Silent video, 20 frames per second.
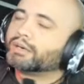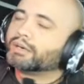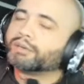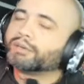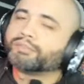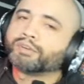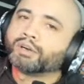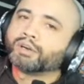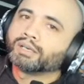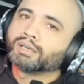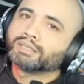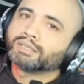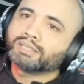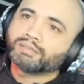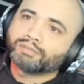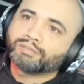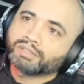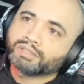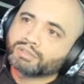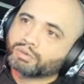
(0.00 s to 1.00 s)
if you're on
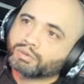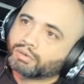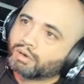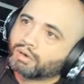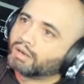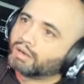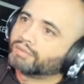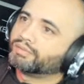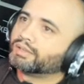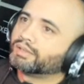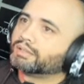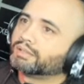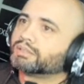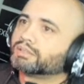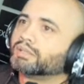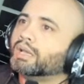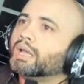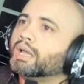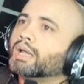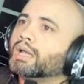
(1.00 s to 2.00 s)
defense or offense.
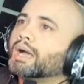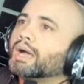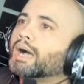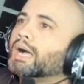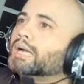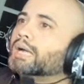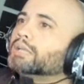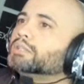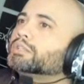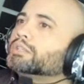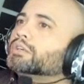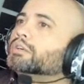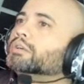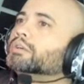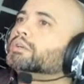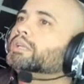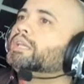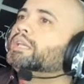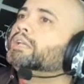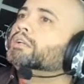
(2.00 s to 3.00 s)
On
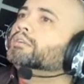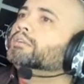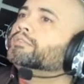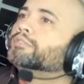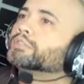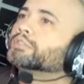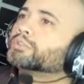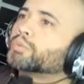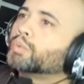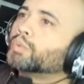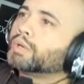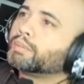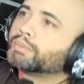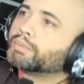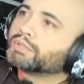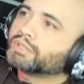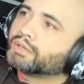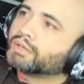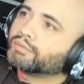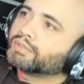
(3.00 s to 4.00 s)
turn, heal for
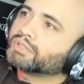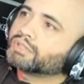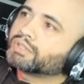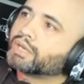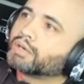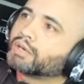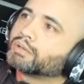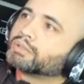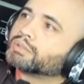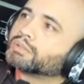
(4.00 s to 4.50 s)
20% of this character's